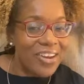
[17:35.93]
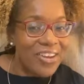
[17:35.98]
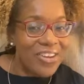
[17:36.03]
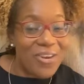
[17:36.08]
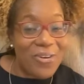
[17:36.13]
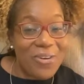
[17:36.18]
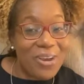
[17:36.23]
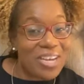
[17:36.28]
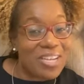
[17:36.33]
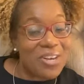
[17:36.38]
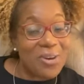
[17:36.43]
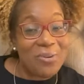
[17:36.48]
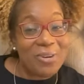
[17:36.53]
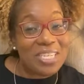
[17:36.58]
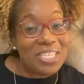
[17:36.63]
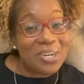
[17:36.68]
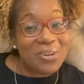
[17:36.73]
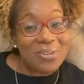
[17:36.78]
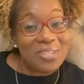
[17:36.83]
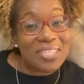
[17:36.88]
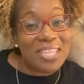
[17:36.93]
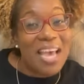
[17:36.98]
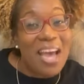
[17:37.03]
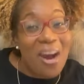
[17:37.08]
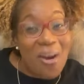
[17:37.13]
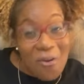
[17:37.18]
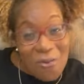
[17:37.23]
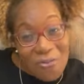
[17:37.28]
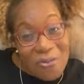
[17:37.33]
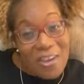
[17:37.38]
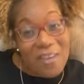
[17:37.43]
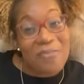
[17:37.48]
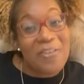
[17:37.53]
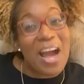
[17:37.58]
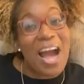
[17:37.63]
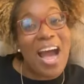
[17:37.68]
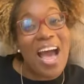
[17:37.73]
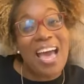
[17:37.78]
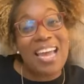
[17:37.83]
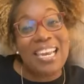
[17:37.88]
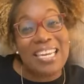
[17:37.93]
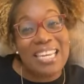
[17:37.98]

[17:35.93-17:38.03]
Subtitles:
You could do it yourself if God